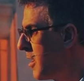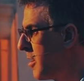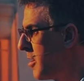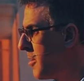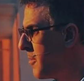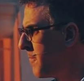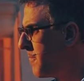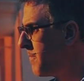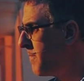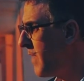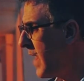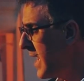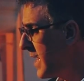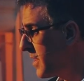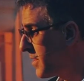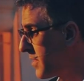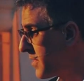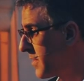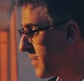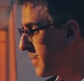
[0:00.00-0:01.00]

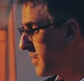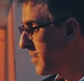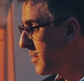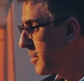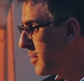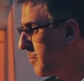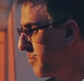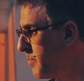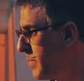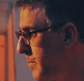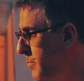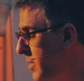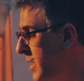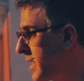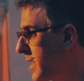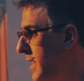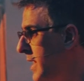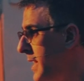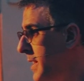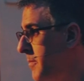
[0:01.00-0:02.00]
Faith,
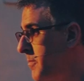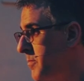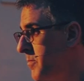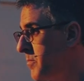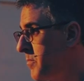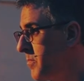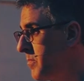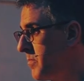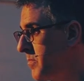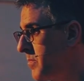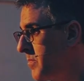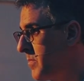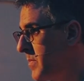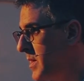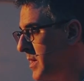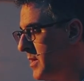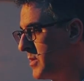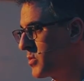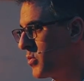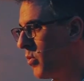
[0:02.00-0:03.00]
biblically,
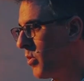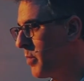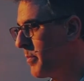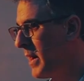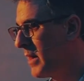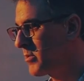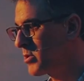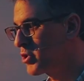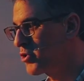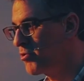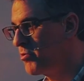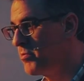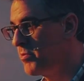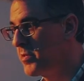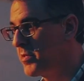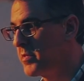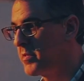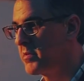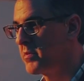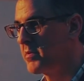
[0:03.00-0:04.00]
It's all about
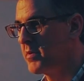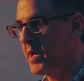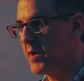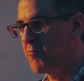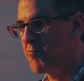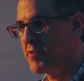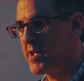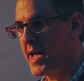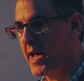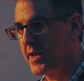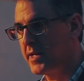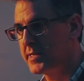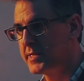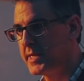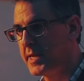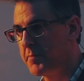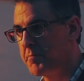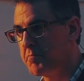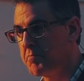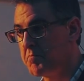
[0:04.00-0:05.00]
truth and reality.
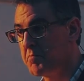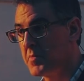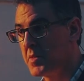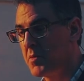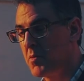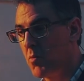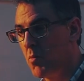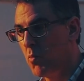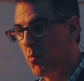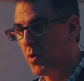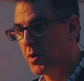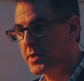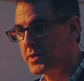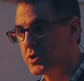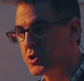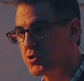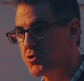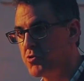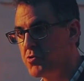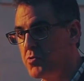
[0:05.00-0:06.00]
What is
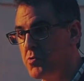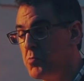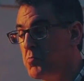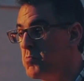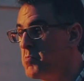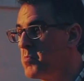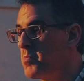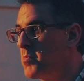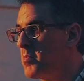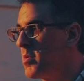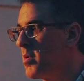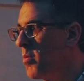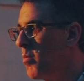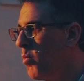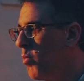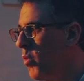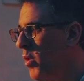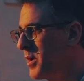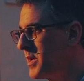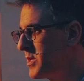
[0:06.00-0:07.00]
true?
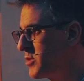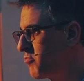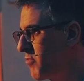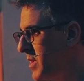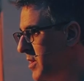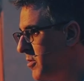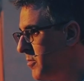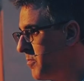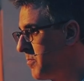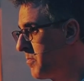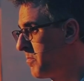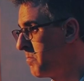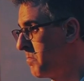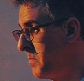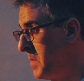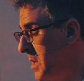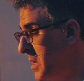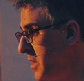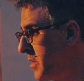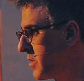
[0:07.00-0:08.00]
What is real?
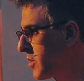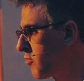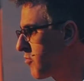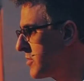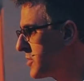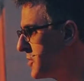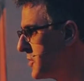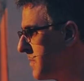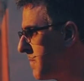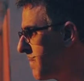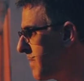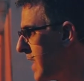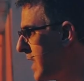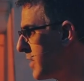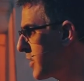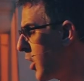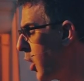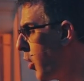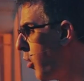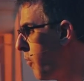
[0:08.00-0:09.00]
The Christian
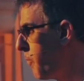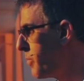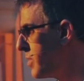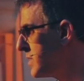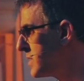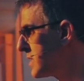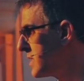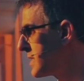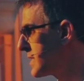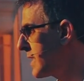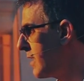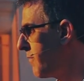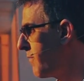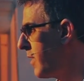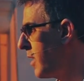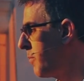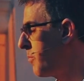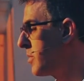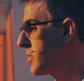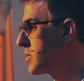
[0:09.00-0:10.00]
faith opens itself
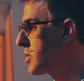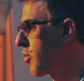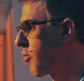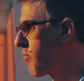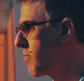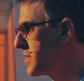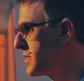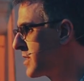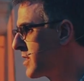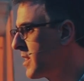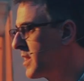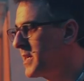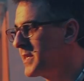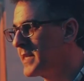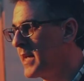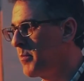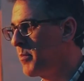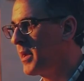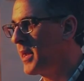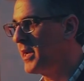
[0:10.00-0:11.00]
up to critical
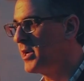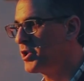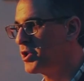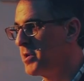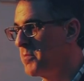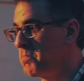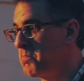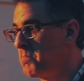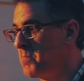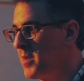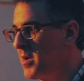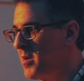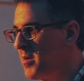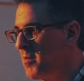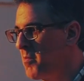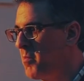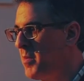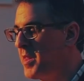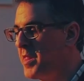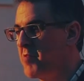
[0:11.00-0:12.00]
examination,
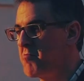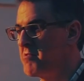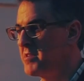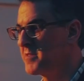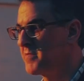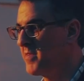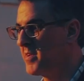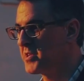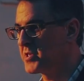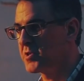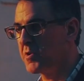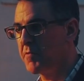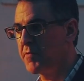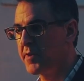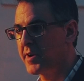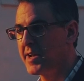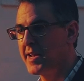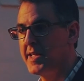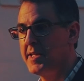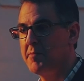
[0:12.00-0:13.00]
whether it's
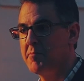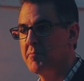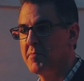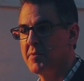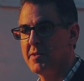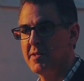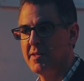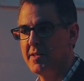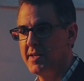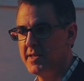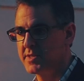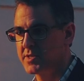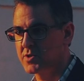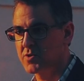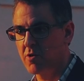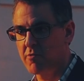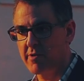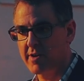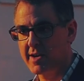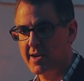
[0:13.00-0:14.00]
philosophically,
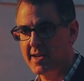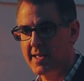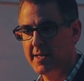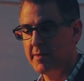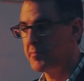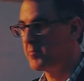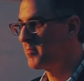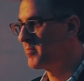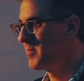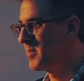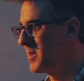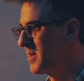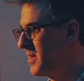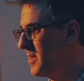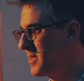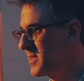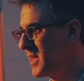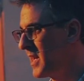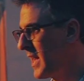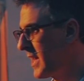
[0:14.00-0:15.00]
historically,
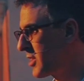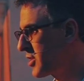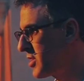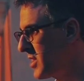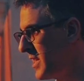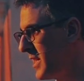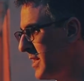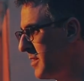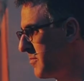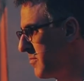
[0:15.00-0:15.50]
intellectually.